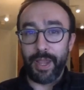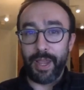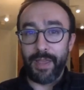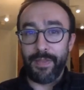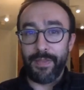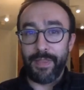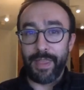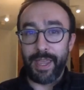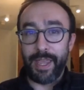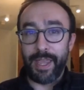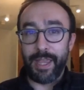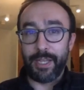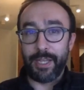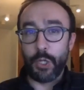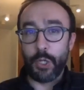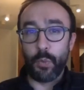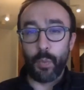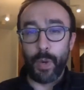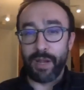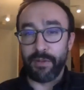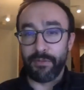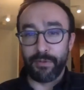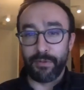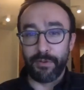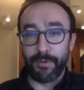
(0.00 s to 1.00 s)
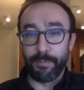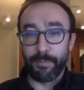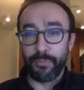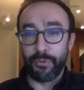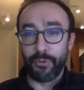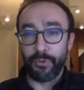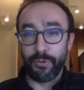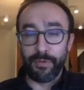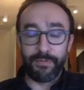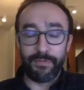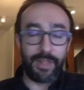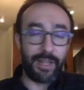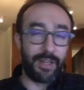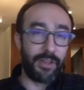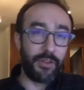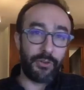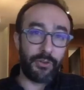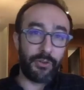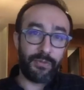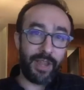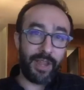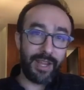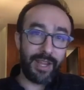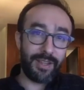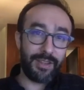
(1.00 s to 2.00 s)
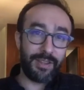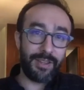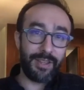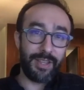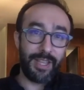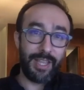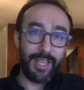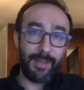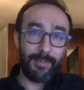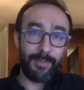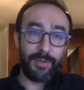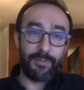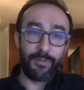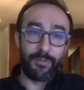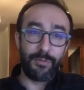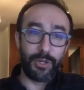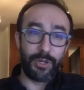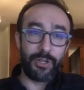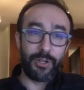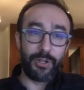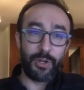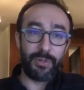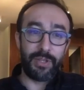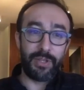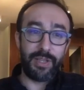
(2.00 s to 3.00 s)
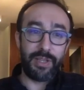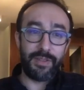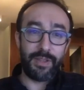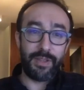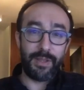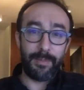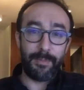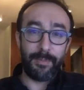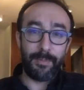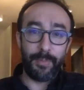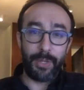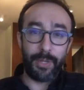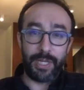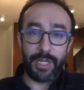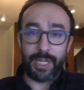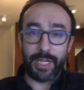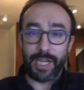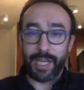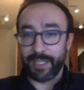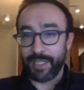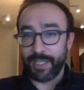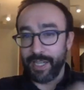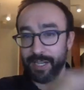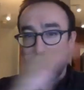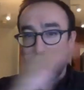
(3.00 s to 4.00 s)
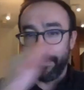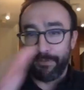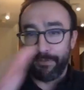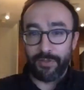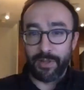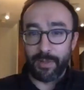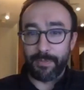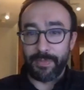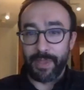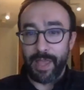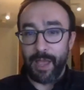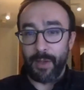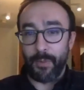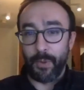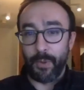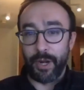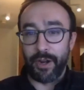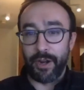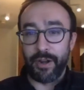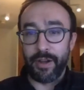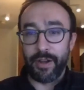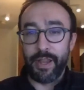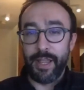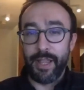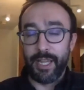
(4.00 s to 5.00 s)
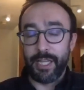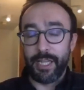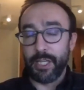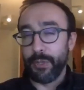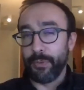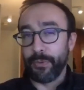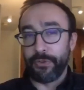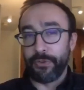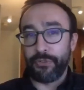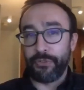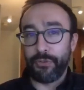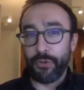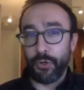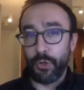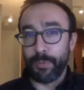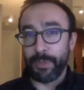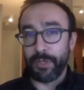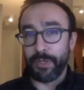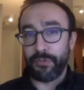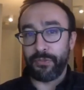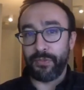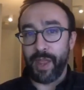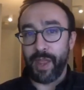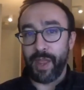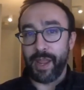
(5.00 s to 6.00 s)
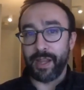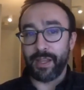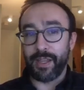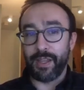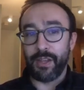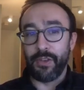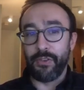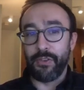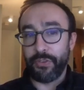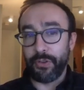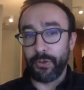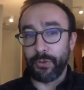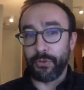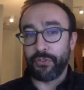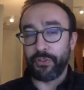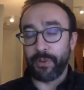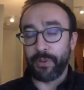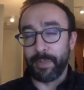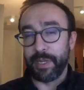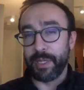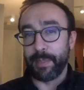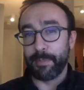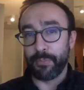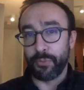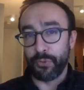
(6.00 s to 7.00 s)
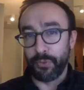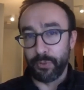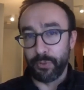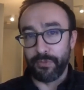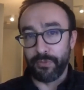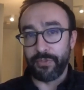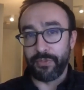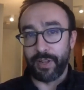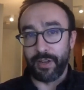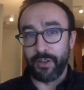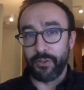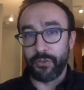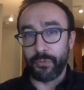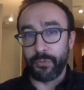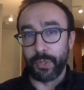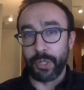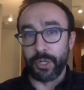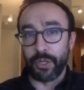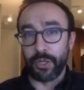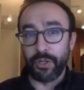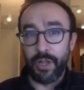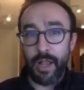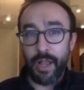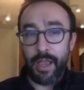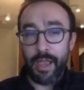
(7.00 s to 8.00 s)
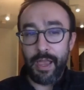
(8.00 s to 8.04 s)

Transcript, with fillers: And then you wait for proof that it's fake before you don't believe it. But you kind of kind of flip that where you assume it's fake until somebody proves that it's real.